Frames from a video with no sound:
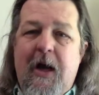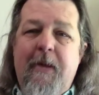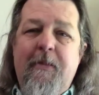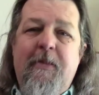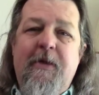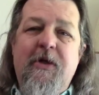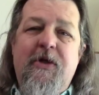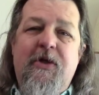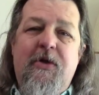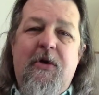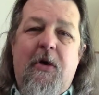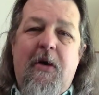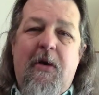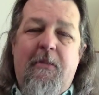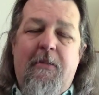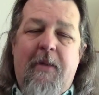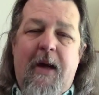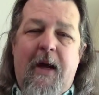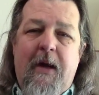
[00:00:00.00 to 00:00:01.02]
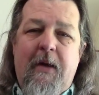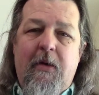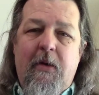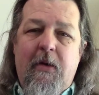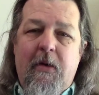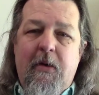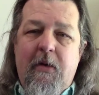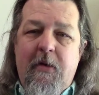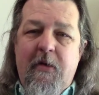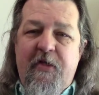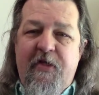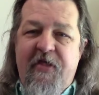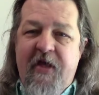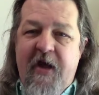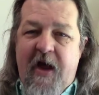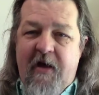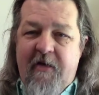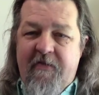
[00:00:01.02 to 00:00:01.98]
I'm concerned about
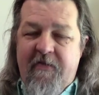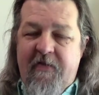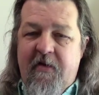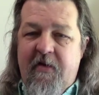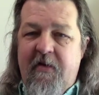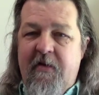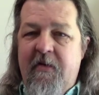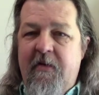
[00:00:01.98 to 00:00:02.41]
theft.